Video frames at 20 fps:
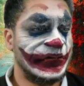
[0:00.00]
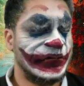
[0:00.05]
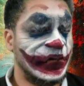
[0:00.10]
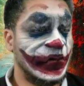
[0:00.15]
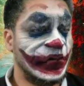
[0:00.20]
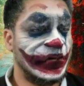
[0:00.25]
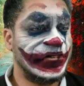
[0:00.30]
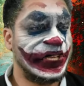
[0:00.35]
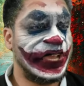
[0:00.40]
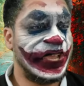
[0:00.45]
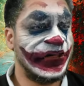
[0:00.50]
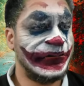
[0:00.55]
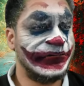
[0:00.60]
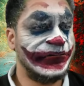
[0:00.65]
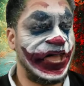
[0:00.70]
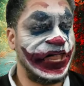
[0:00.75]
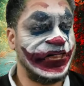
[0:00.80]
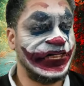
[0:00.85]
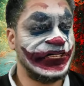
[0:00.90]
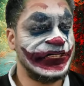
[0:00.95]
good guy
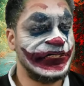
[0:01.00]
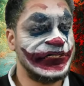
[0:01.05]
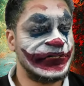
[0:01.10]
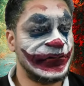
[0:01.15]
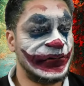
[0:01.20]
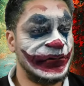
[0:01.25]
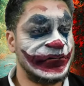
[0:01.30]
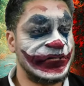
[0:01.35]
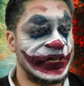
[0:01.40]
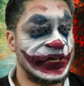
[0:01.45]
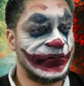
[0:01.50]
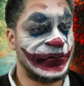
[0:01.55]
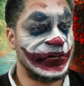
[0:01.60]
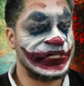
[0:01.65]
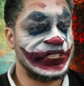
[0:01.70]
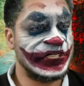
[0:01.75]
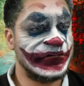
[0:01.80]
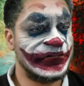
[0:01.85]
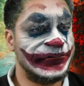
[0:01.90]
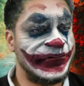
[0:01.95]
American soldier
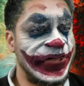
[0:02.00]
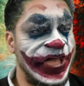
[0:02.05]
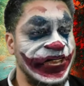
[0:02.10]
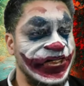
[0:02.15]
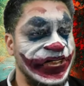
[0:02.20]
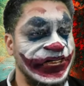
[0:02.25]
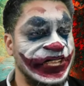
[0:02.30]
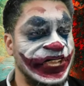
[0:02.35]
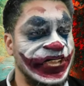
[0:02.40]
versus bad